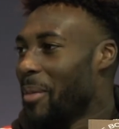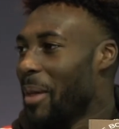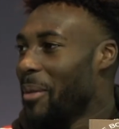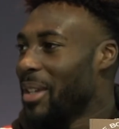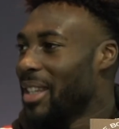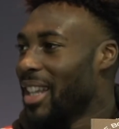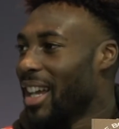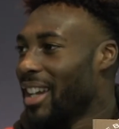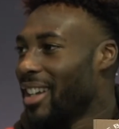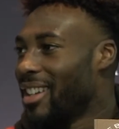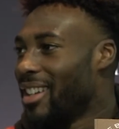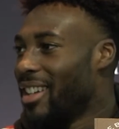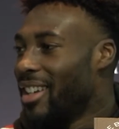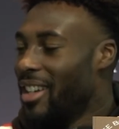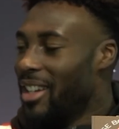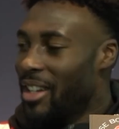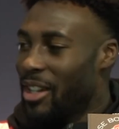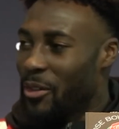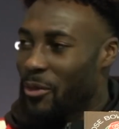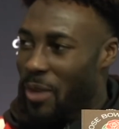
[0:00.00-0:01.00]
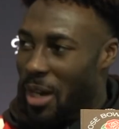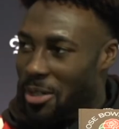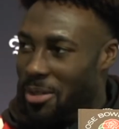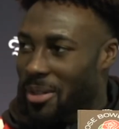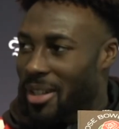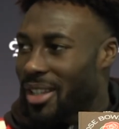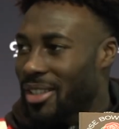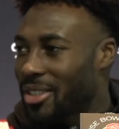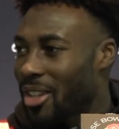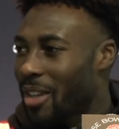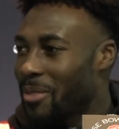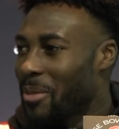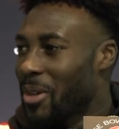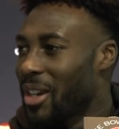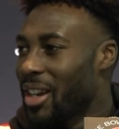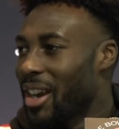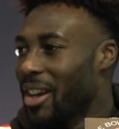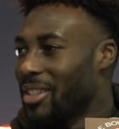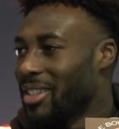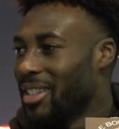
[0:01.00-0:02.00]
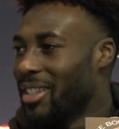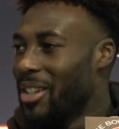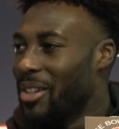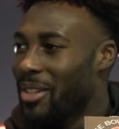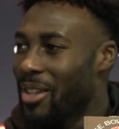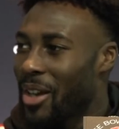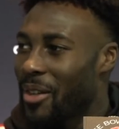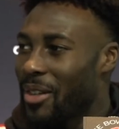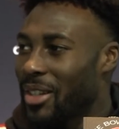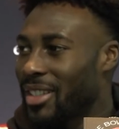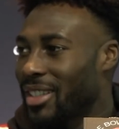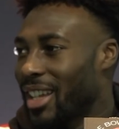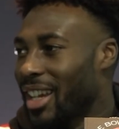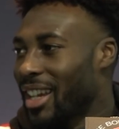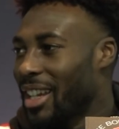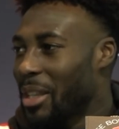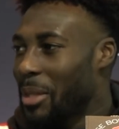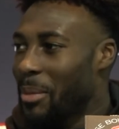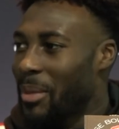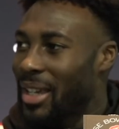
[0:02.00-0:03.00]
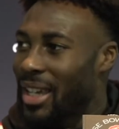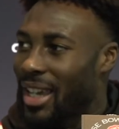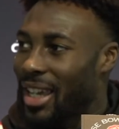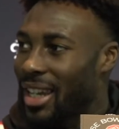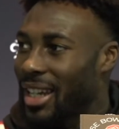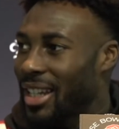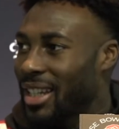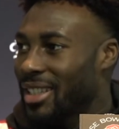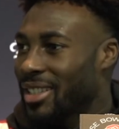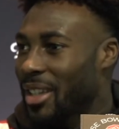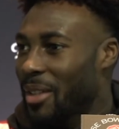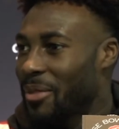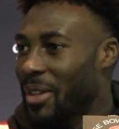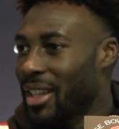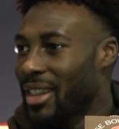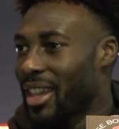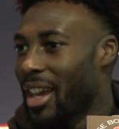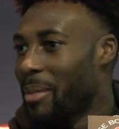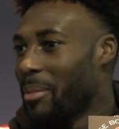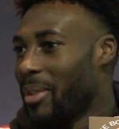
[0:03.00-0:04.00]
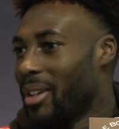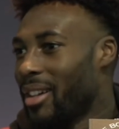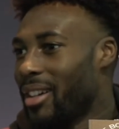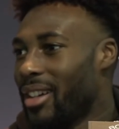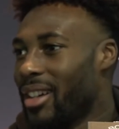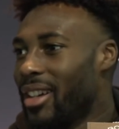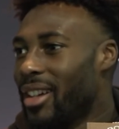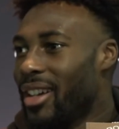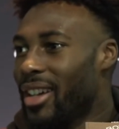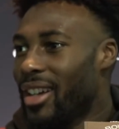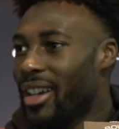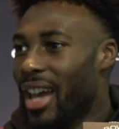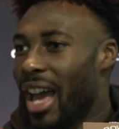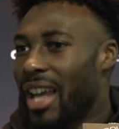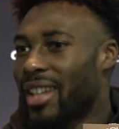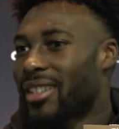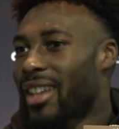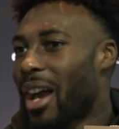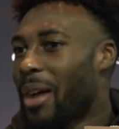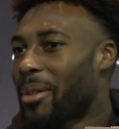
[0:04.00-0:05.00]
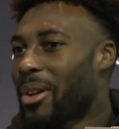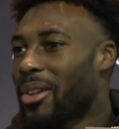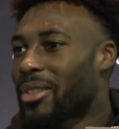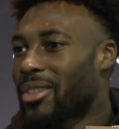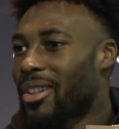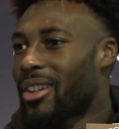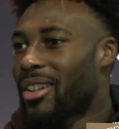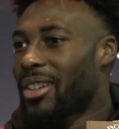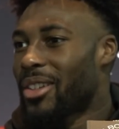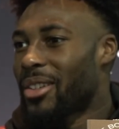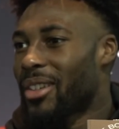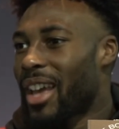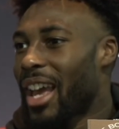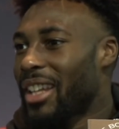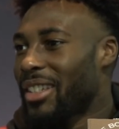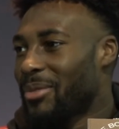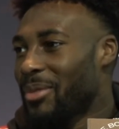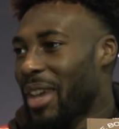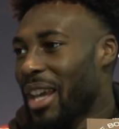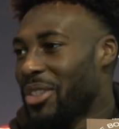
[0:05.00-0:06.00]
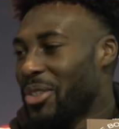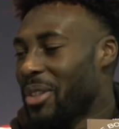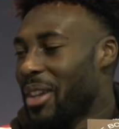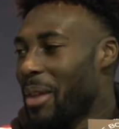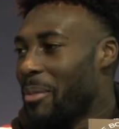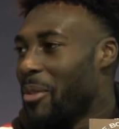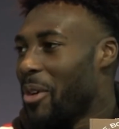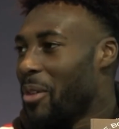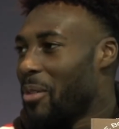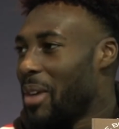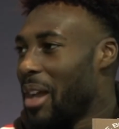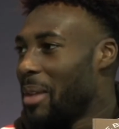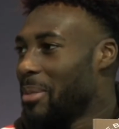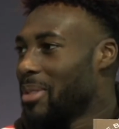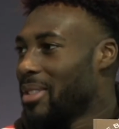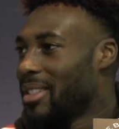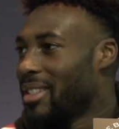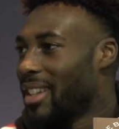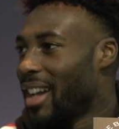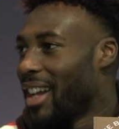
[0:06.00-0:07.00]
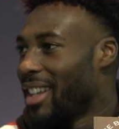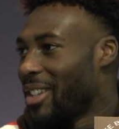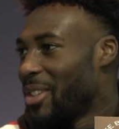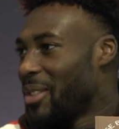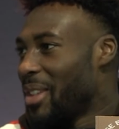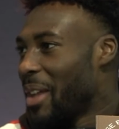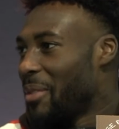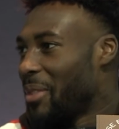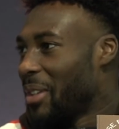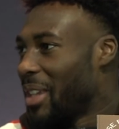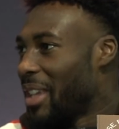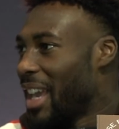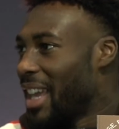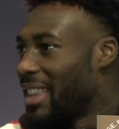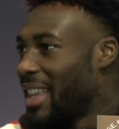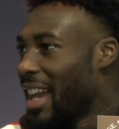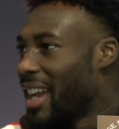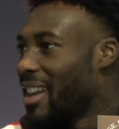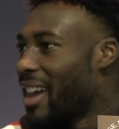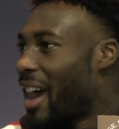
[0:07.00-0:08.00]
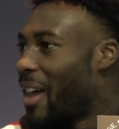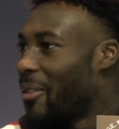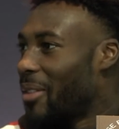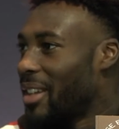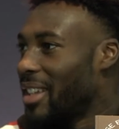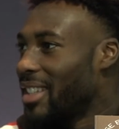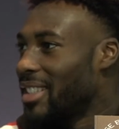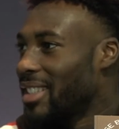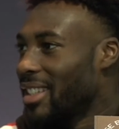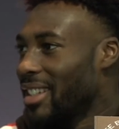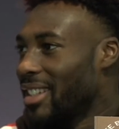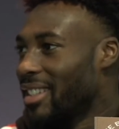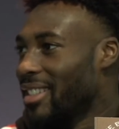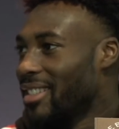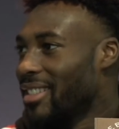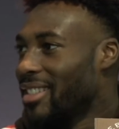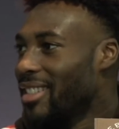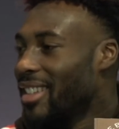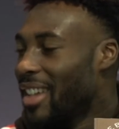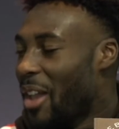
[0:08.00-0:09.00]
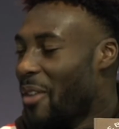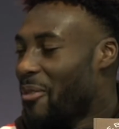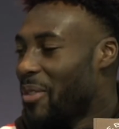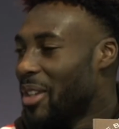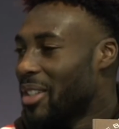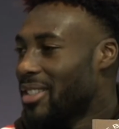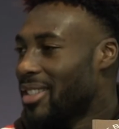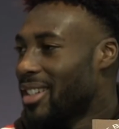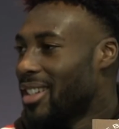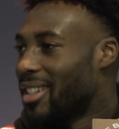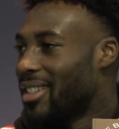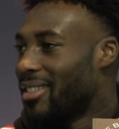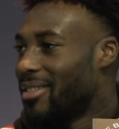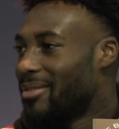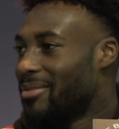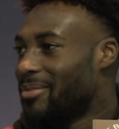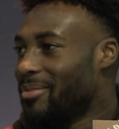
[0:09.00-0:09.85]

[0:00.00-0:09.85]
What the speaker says: Maybe like freshman and sophomore year, I was a little nervous like in the beginning and stuff like that. But as time goes on, as you get more reps, you definitely gain that confidence and it feels good.